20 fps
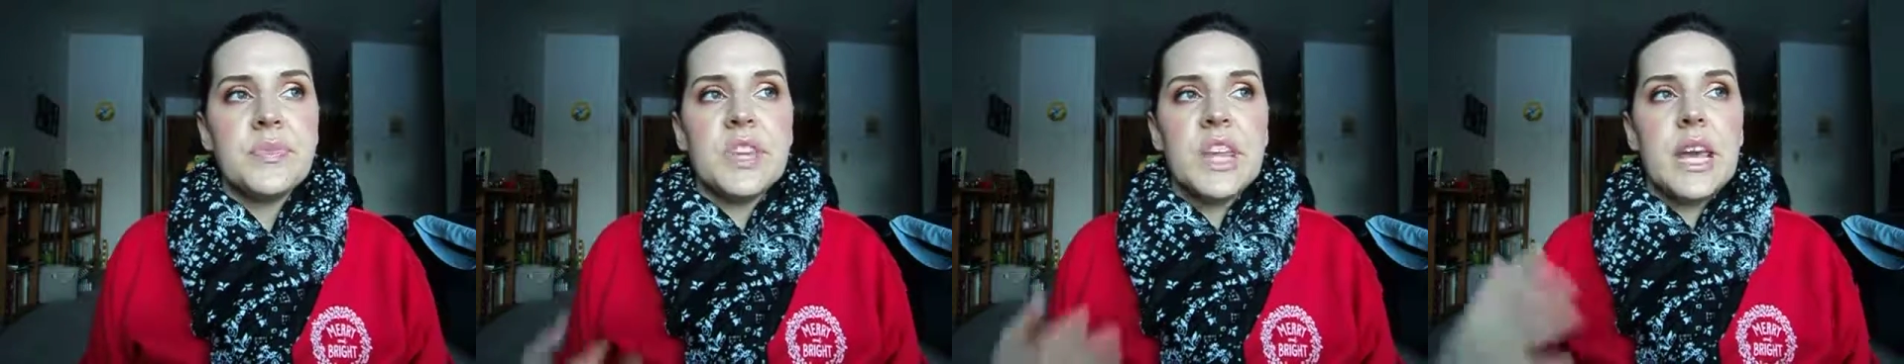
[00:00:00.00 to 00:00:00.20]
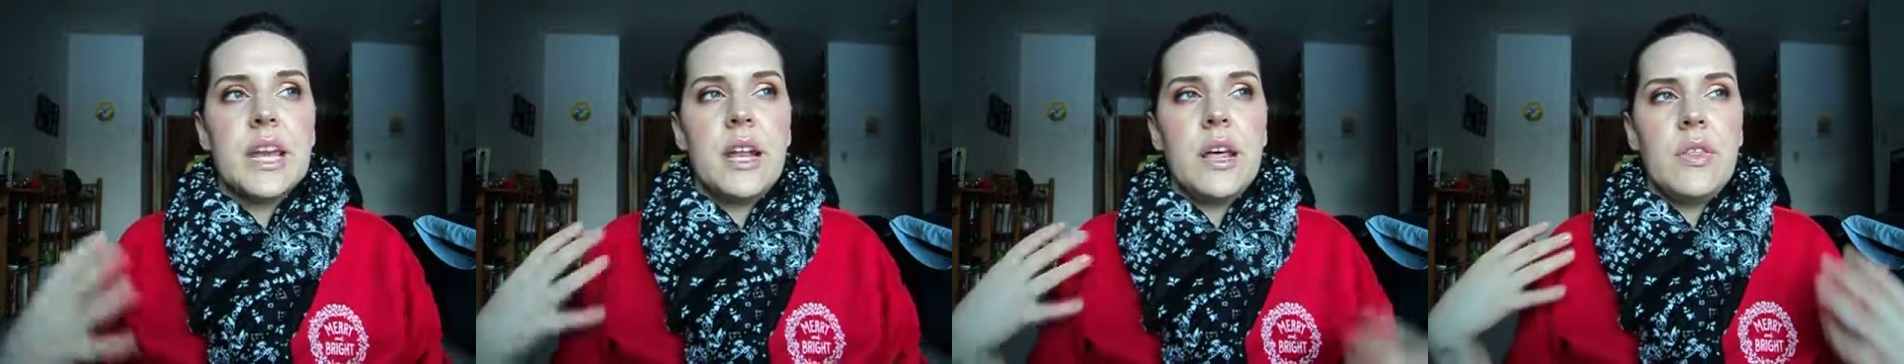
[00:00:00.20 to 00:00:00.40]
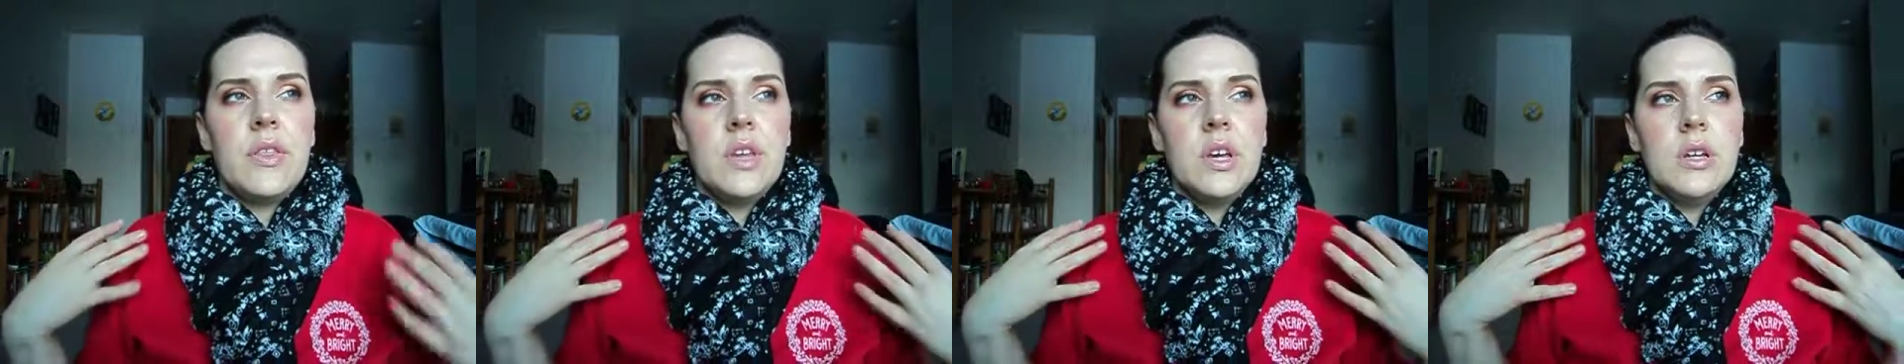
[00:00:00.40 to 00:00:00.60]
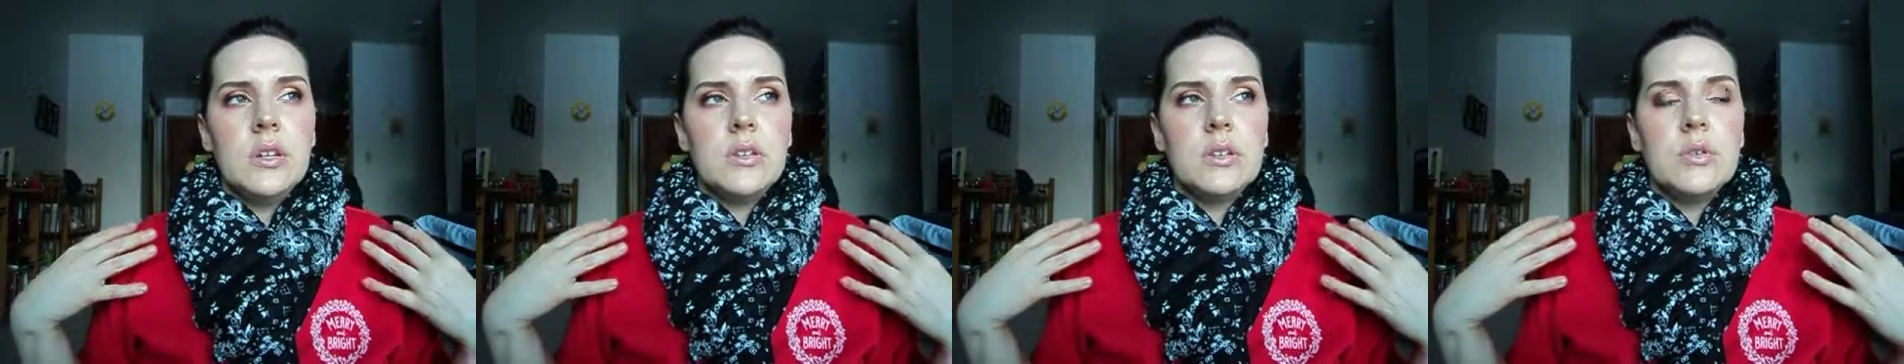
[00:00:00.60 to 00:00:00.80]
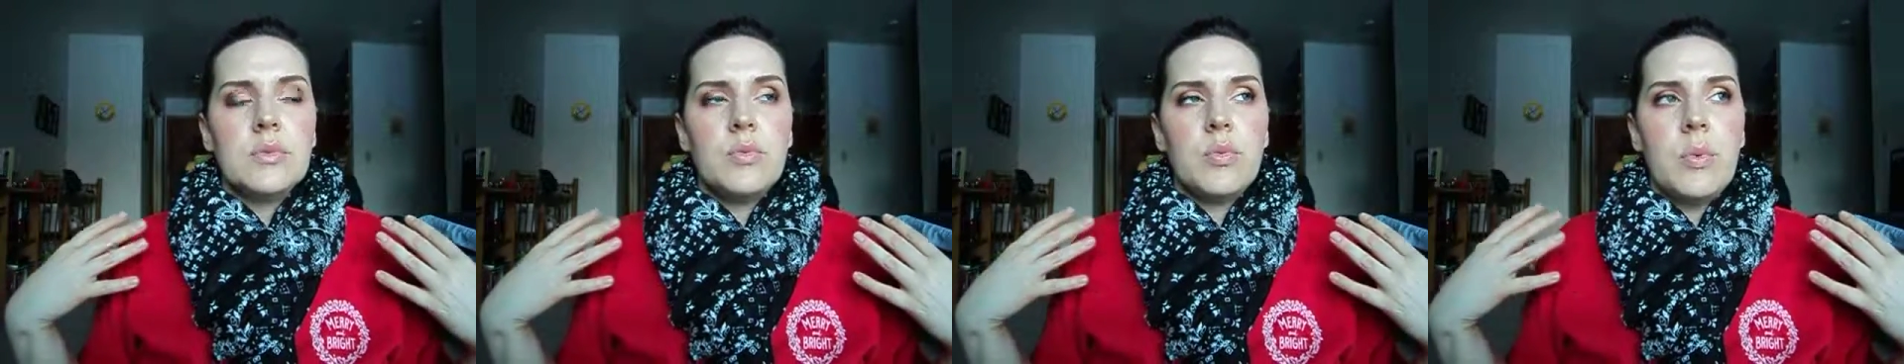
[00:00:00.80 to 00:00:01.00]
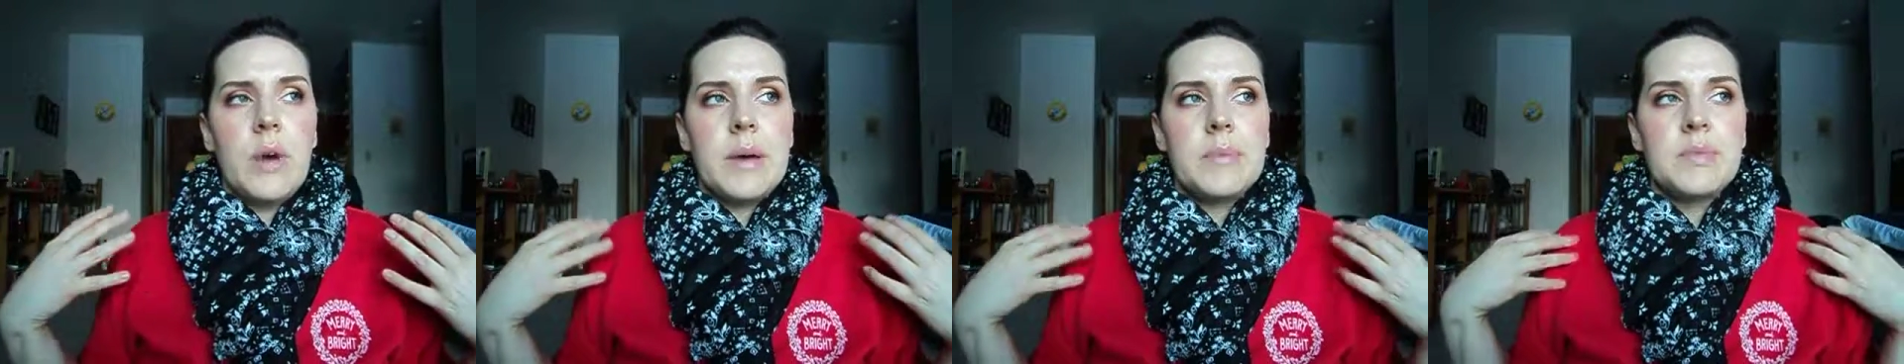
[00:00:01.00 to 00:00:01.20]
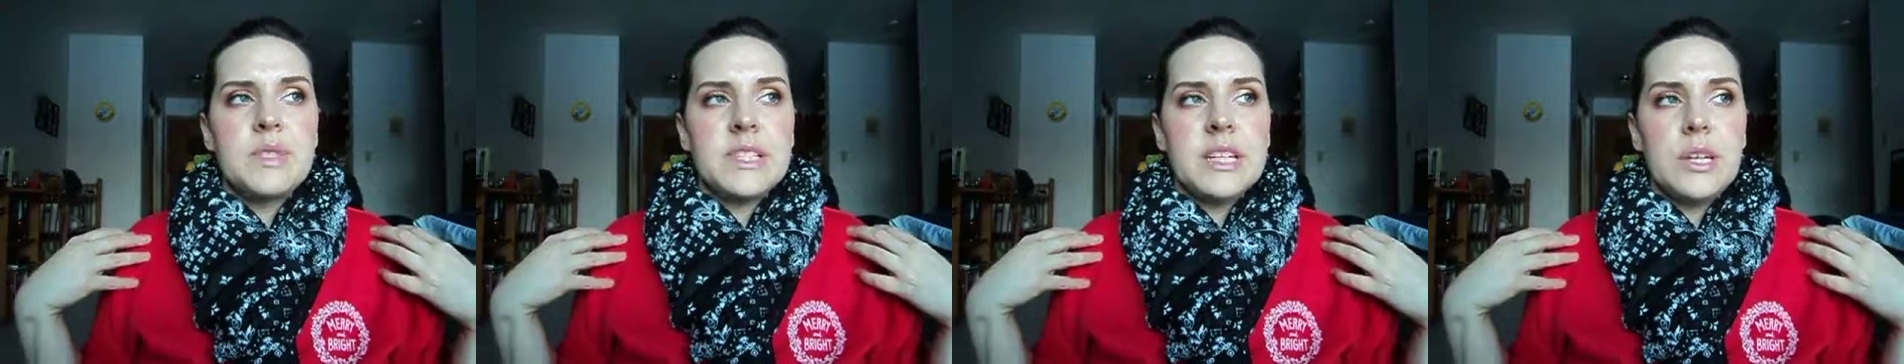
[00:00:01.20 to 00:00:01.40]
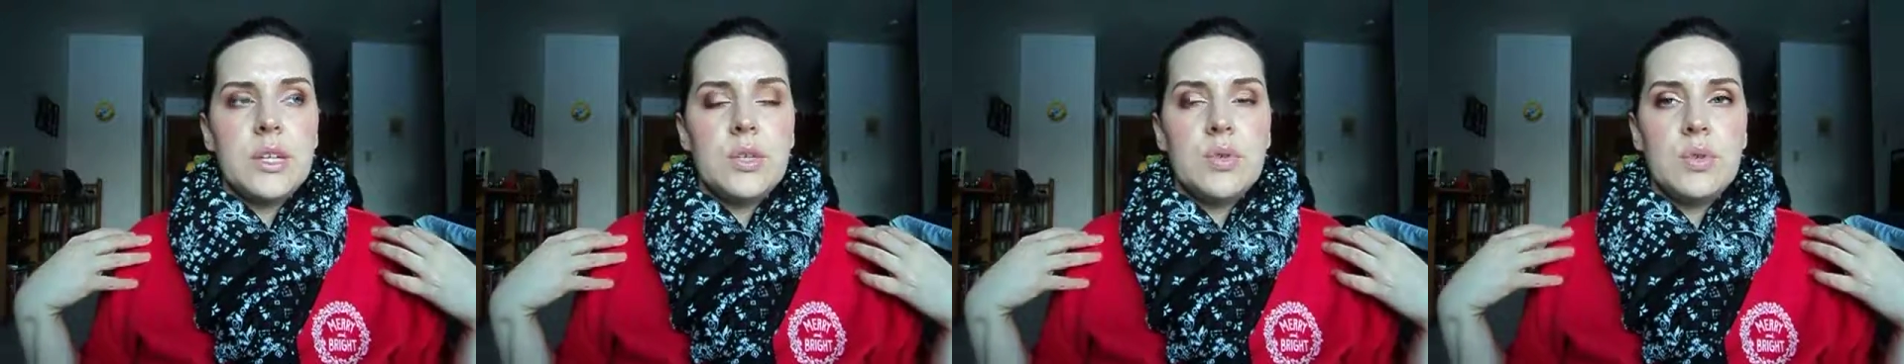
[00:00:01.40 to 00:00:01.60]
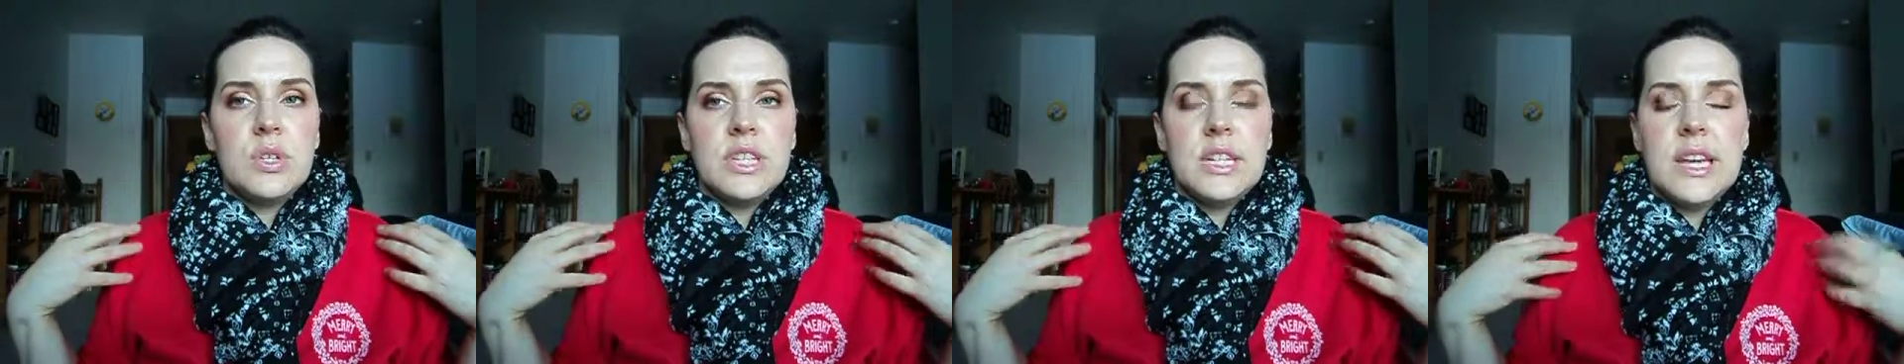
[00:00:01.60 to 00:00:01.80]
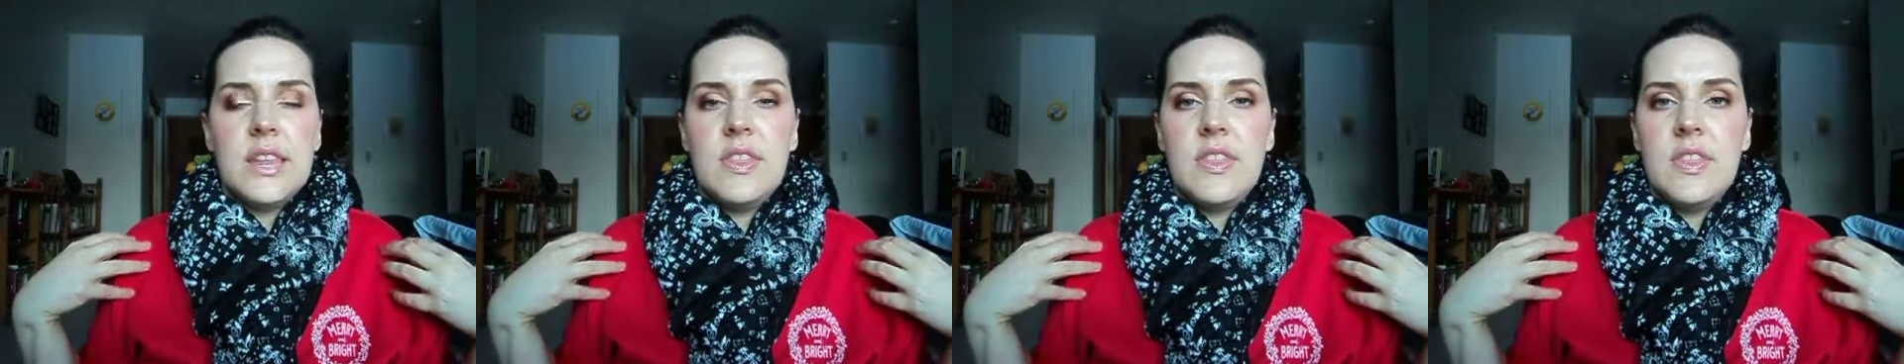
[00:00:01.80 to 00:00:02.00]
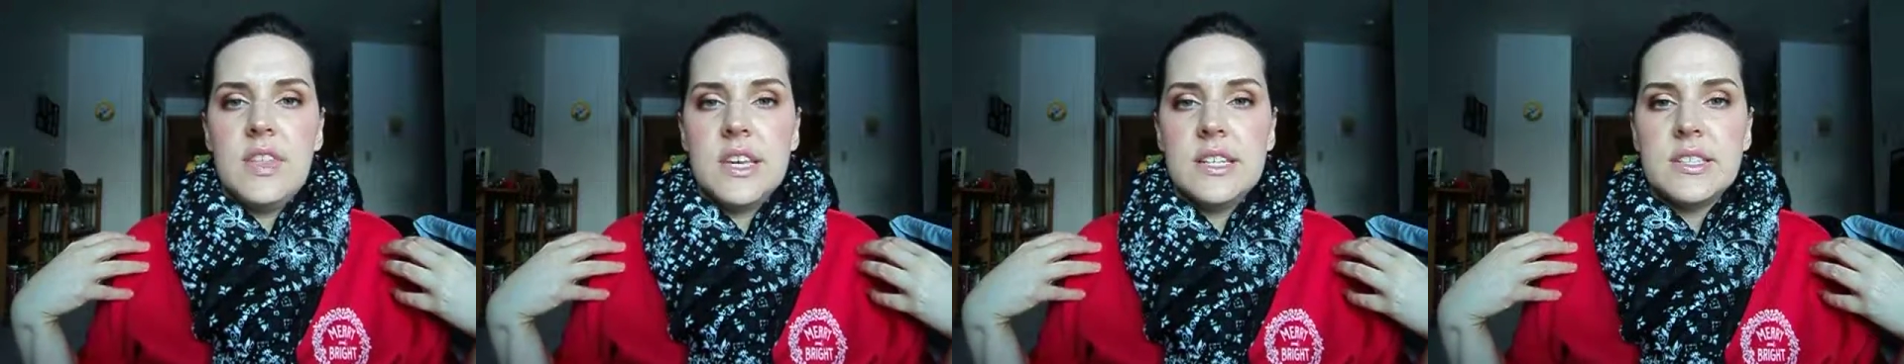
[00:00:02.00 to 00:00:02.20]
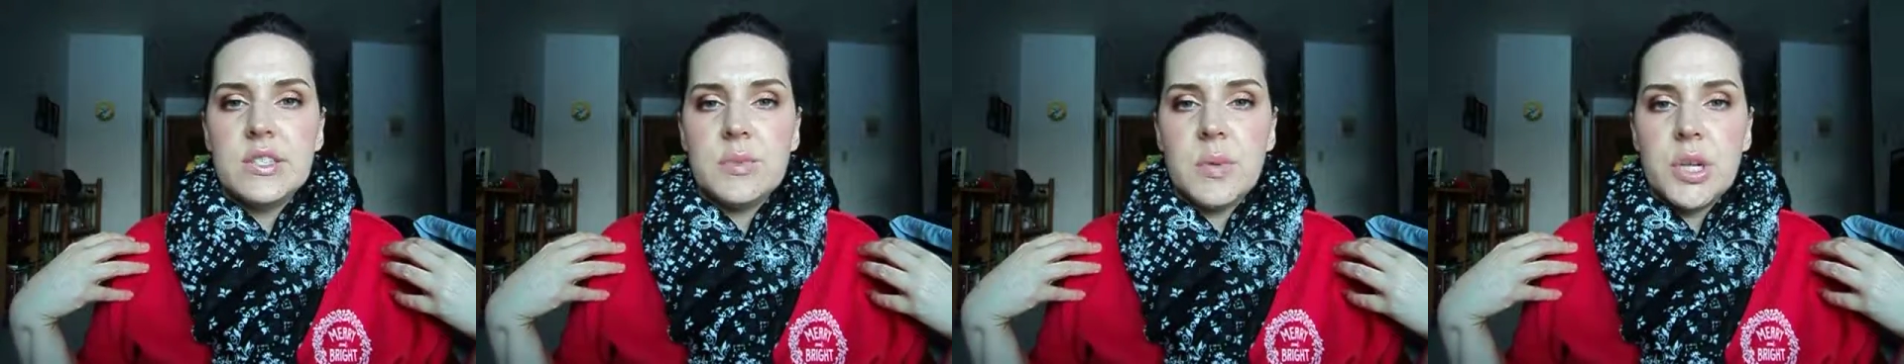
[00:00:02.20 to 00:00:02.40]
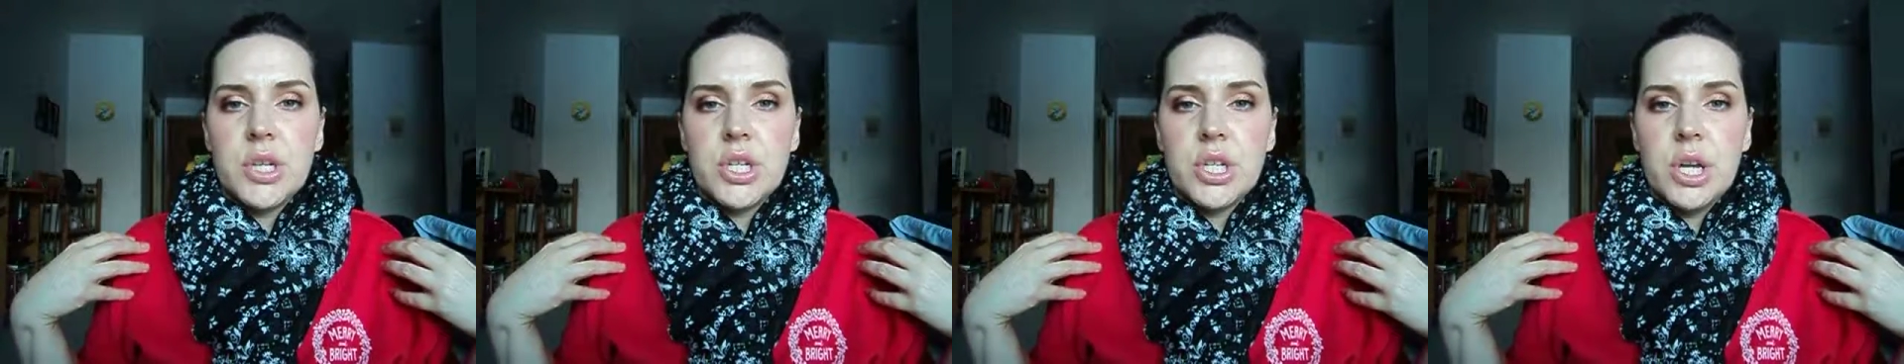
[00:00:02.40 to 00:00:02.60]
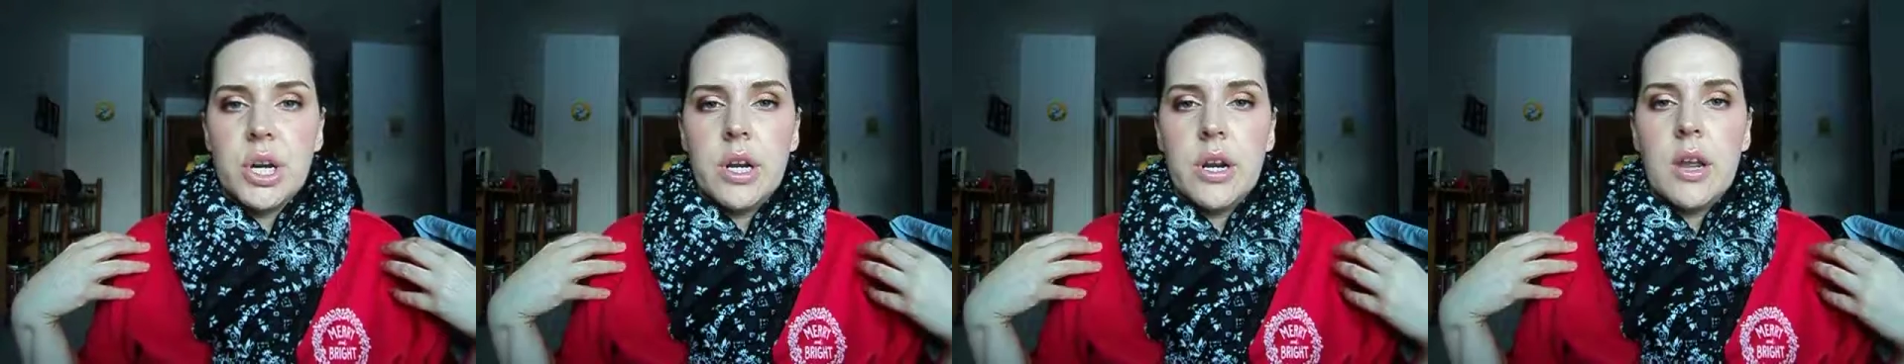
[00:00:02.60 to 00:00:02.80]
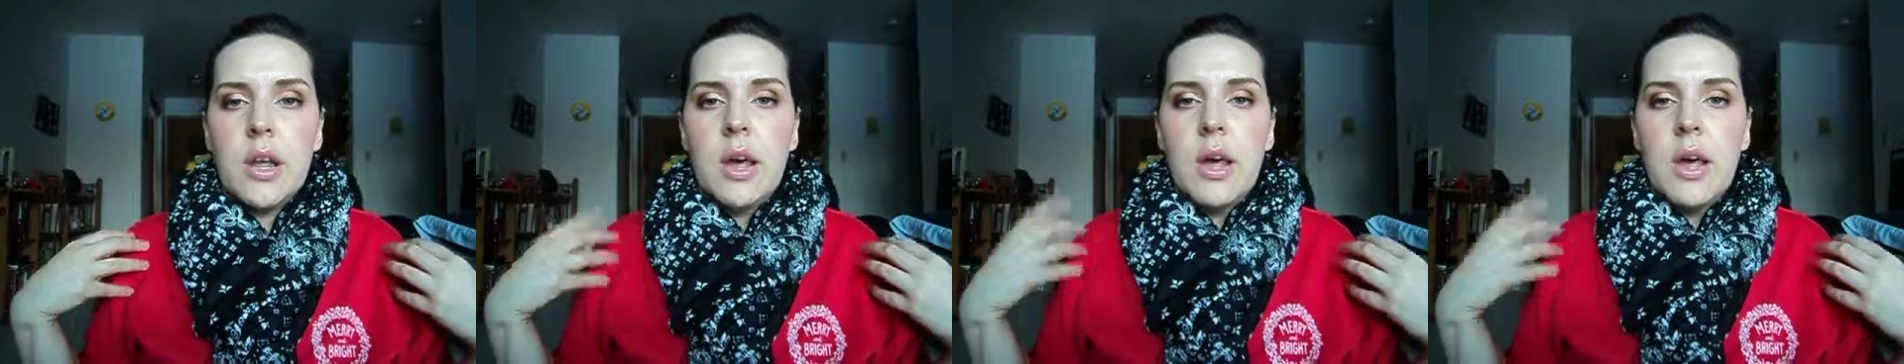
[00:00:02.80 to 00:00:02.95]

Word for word: And I think on the website you can get this sweatshirt